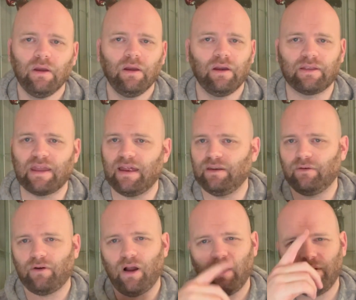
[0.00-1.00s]
Again,
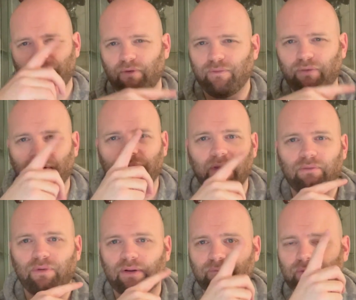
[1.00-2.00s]
if
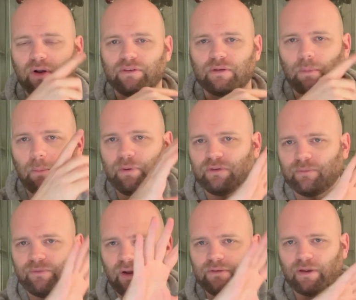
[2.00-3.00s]
I can find some, I'll put some
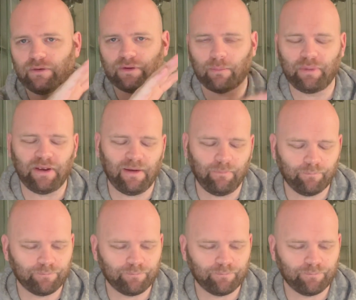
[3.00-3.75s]
photos up here.